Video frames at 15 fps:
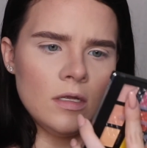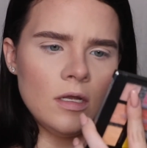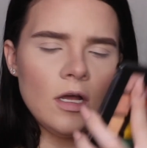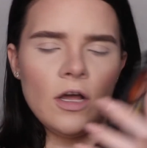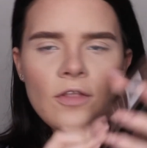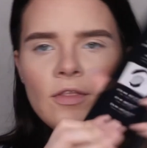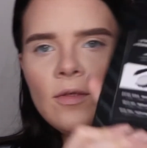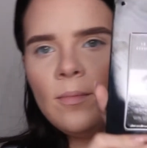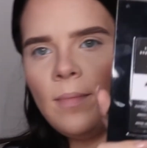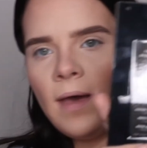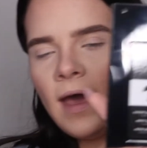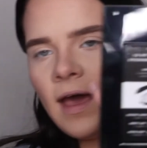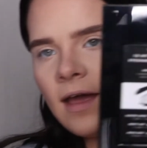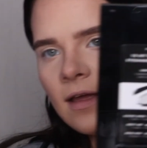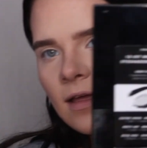On the
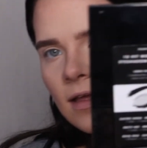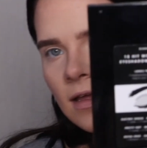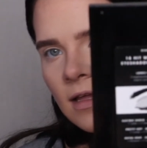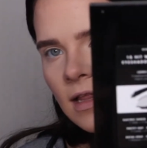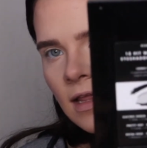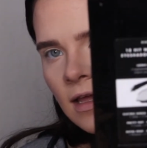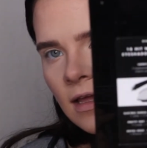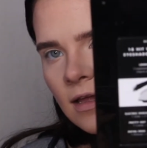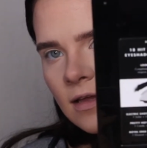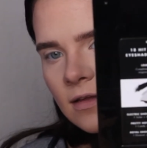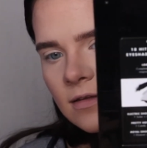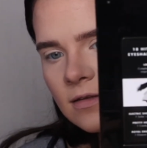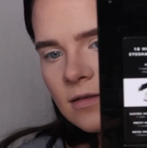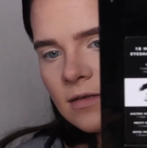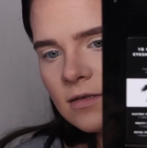back, it like
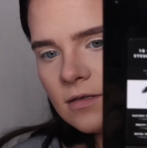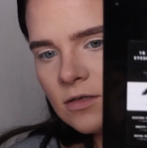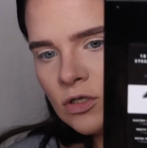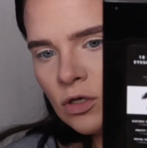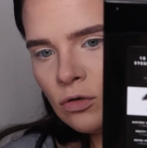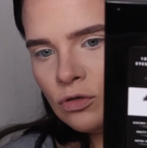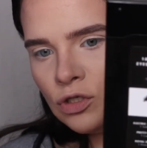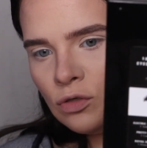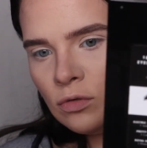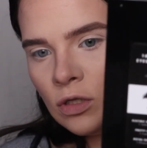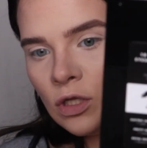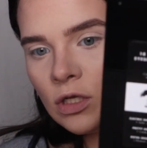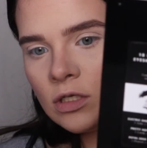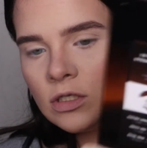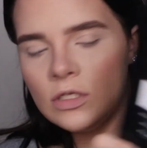shows you
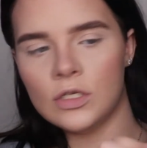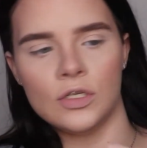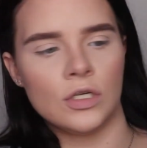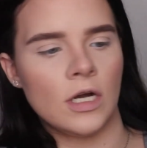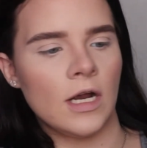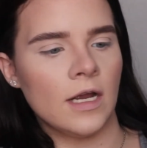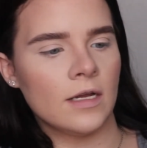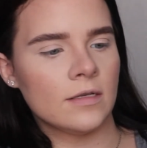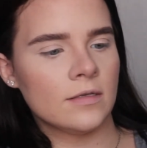looks to try.